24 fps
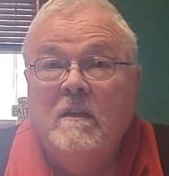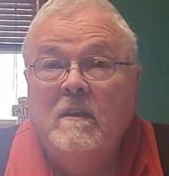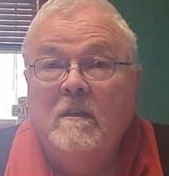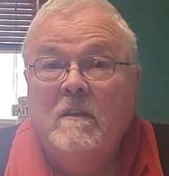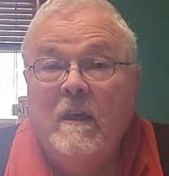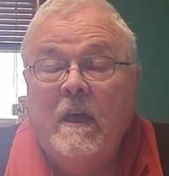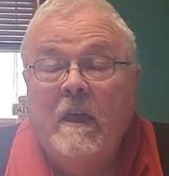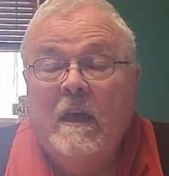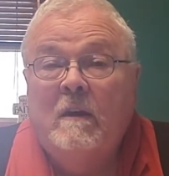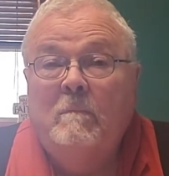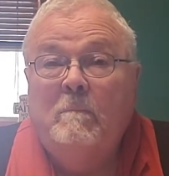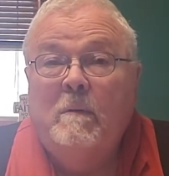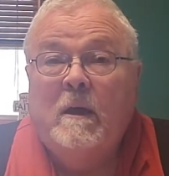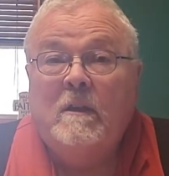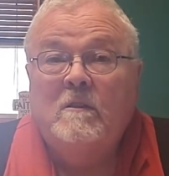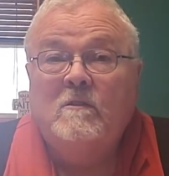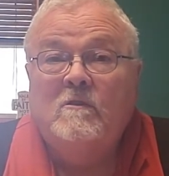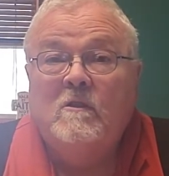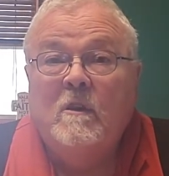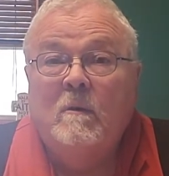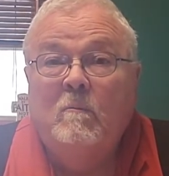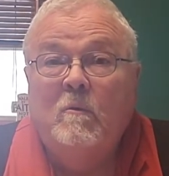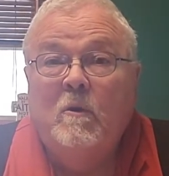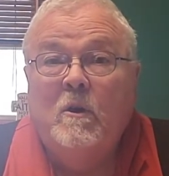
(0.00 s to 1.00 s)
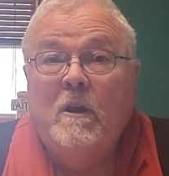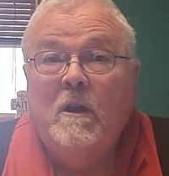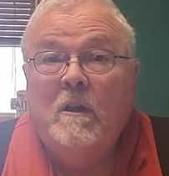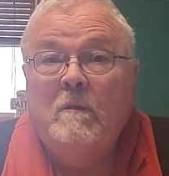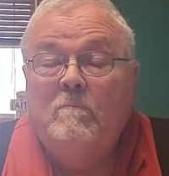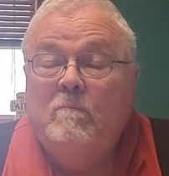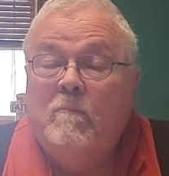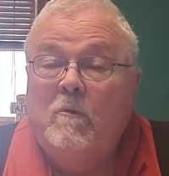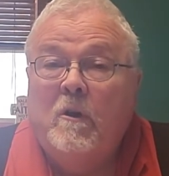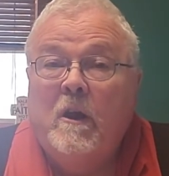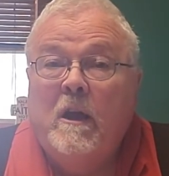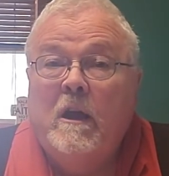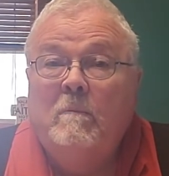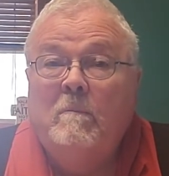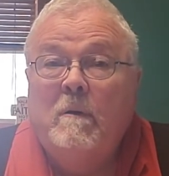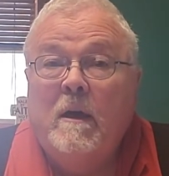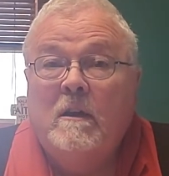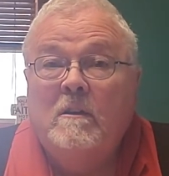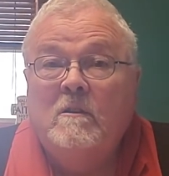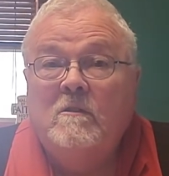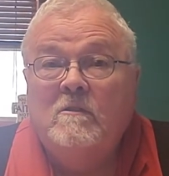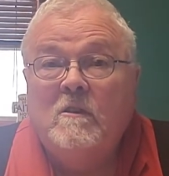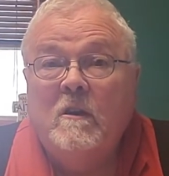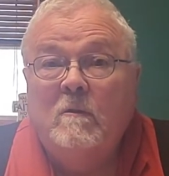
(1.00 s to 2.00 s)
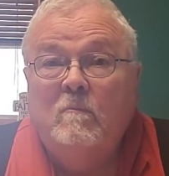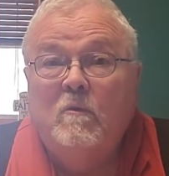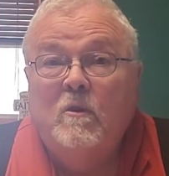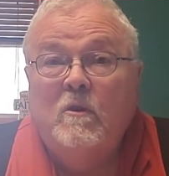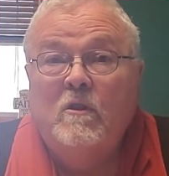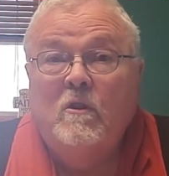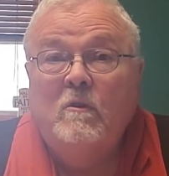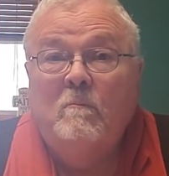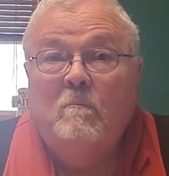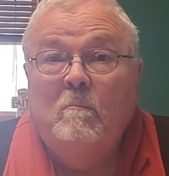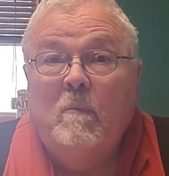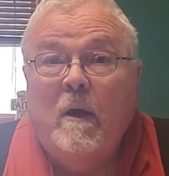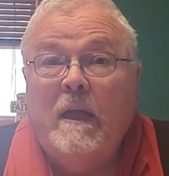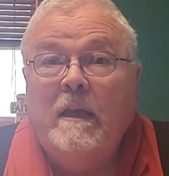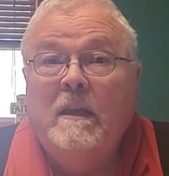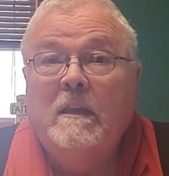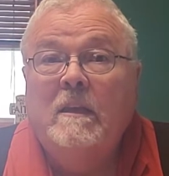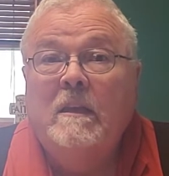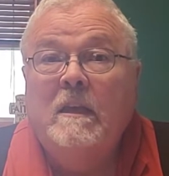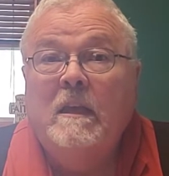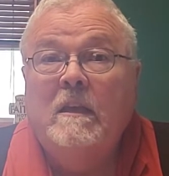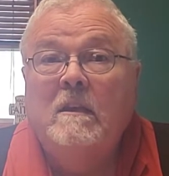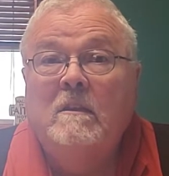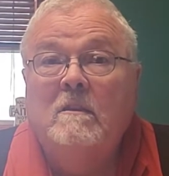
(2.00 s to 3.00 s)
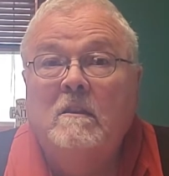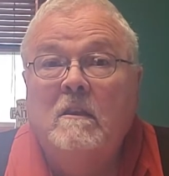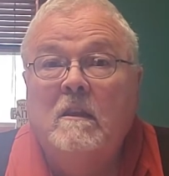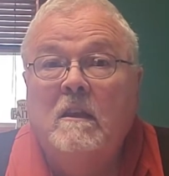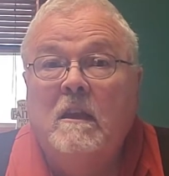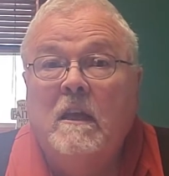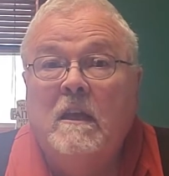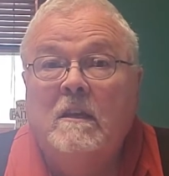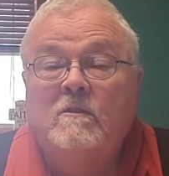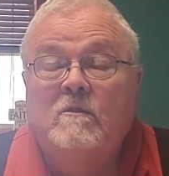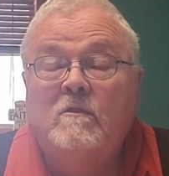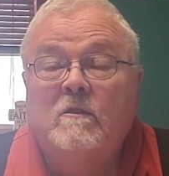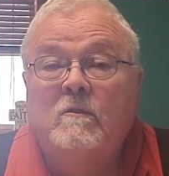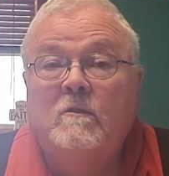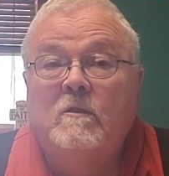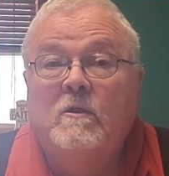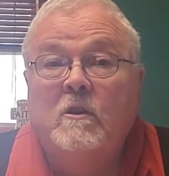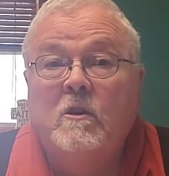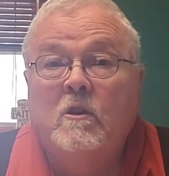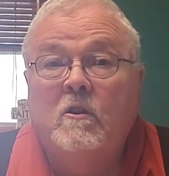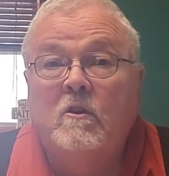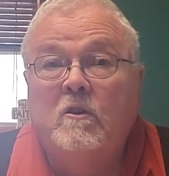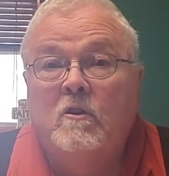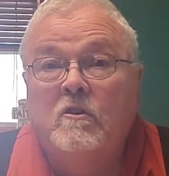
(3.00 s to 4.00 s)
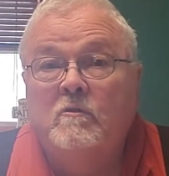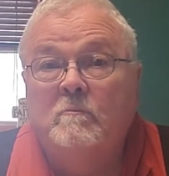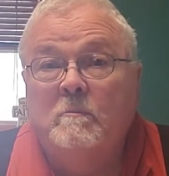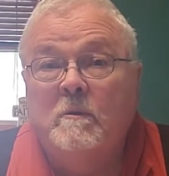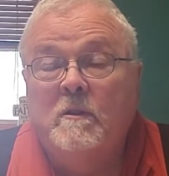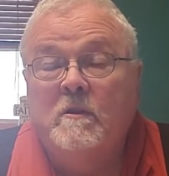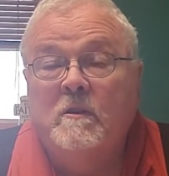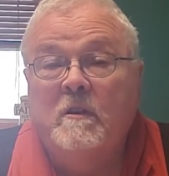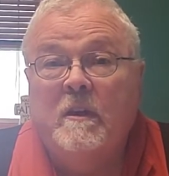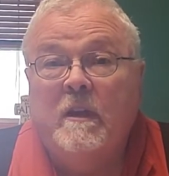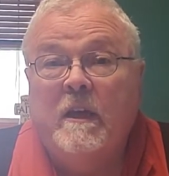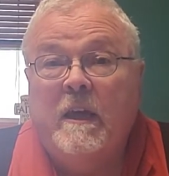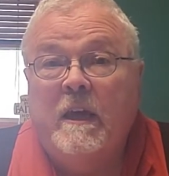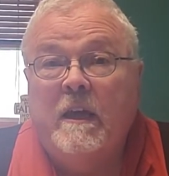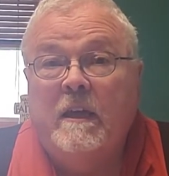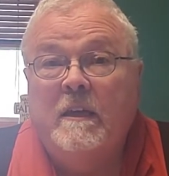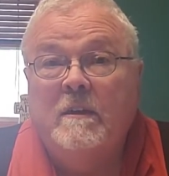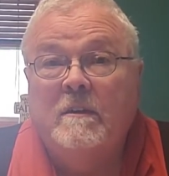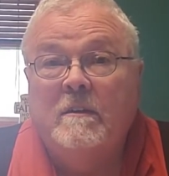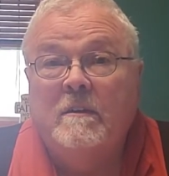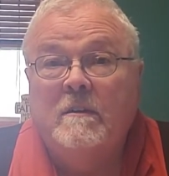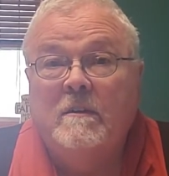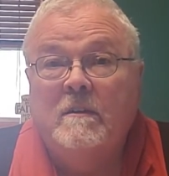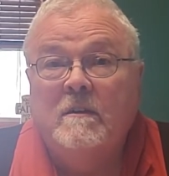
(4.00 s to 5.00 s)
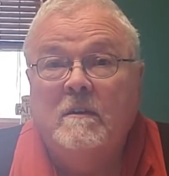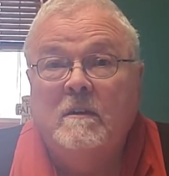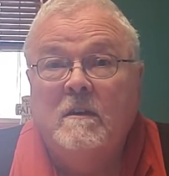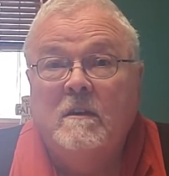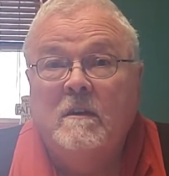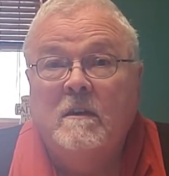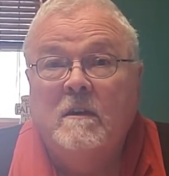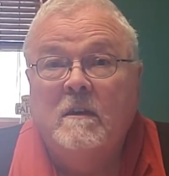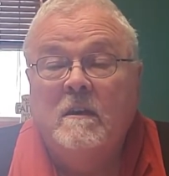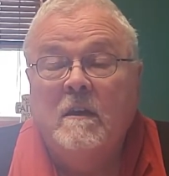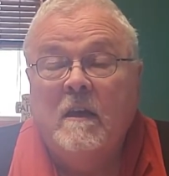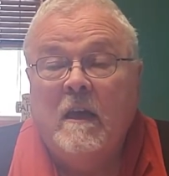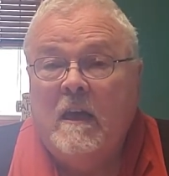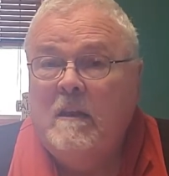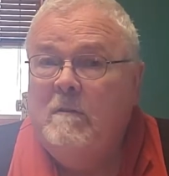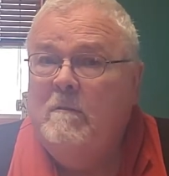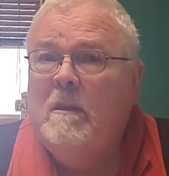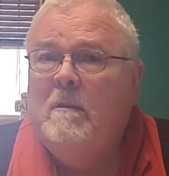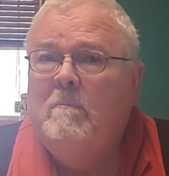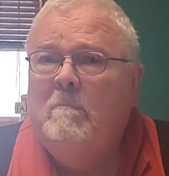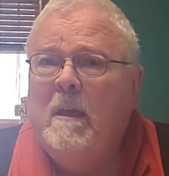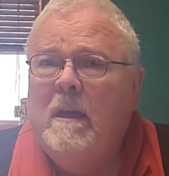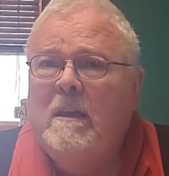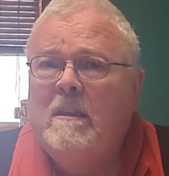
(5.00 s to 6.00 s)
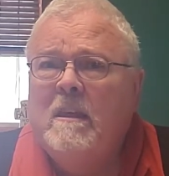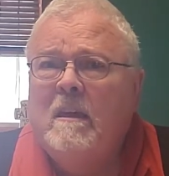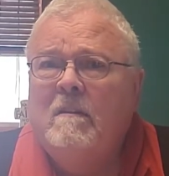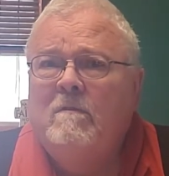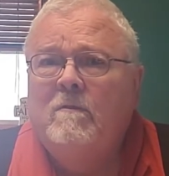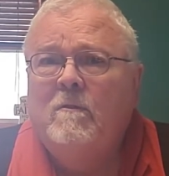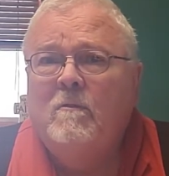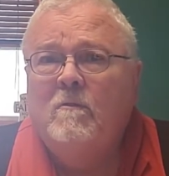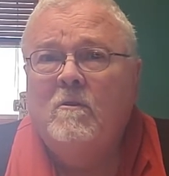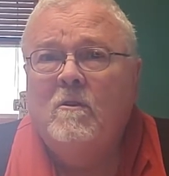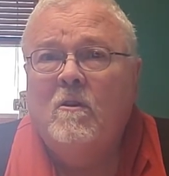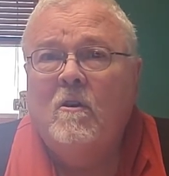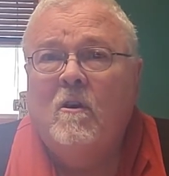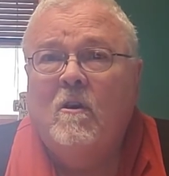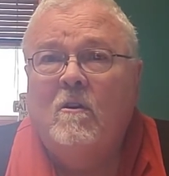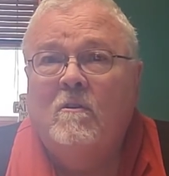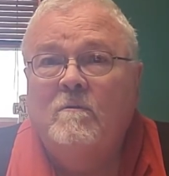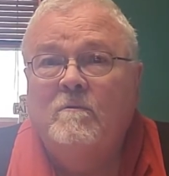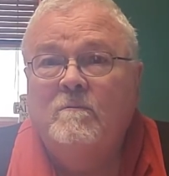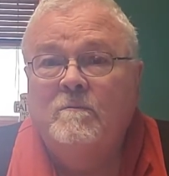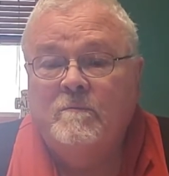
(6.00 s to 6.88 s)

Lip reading: Think about someone and pray about someone that might need a little extra encouragement today. and then make that phone call.